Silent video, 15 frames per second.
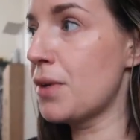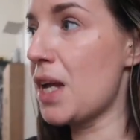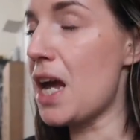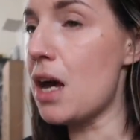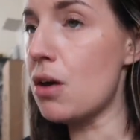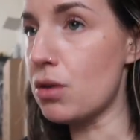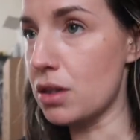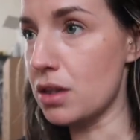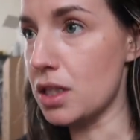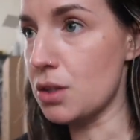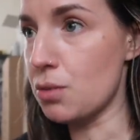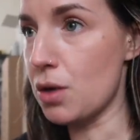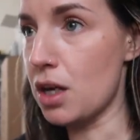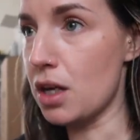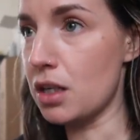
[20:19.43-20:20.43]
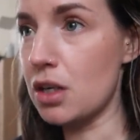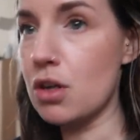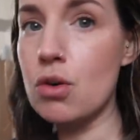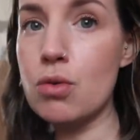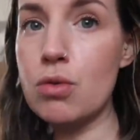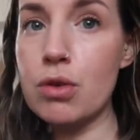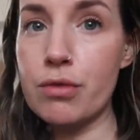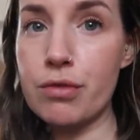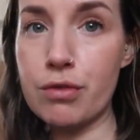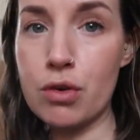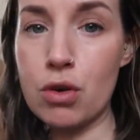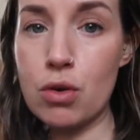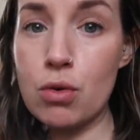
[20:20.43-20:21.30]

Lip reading: How can this work? All of